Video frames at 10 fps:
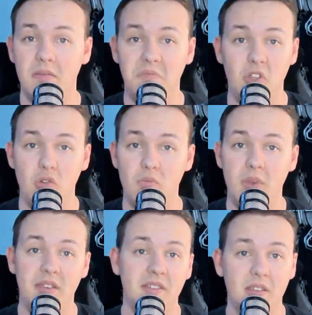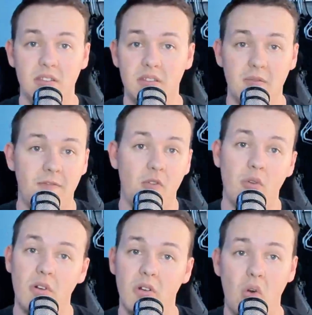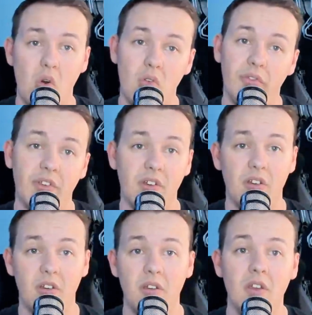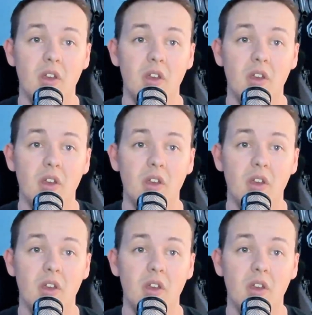Macy's, Sephora, Ulta,